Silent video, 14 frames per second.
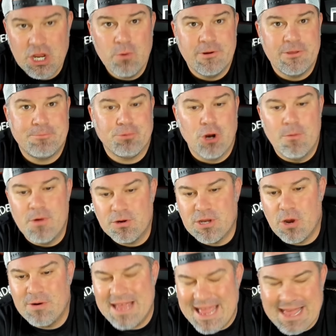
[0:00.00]
with promo
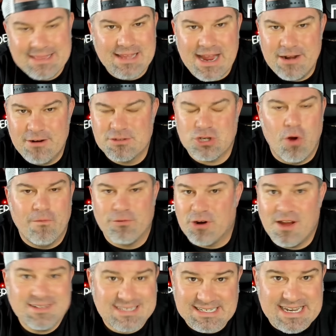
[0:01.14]
code HEADLINERS over
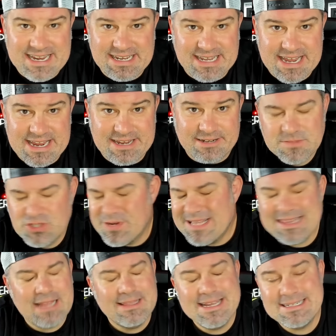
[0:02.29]
on SeatGeek. So hit
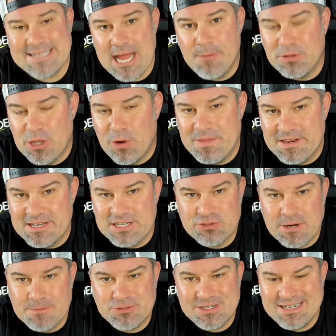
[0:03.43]
that link down below in the
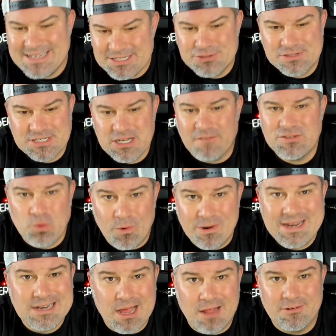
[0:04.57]
description and get yourself
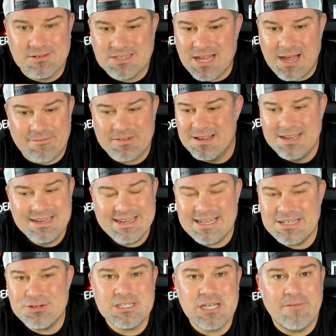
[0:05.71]
$20 off.
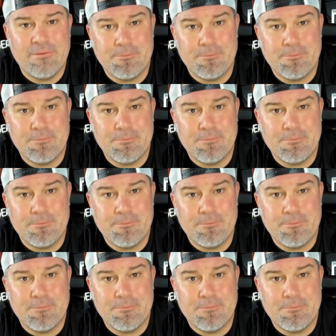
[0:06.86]
Get yourself a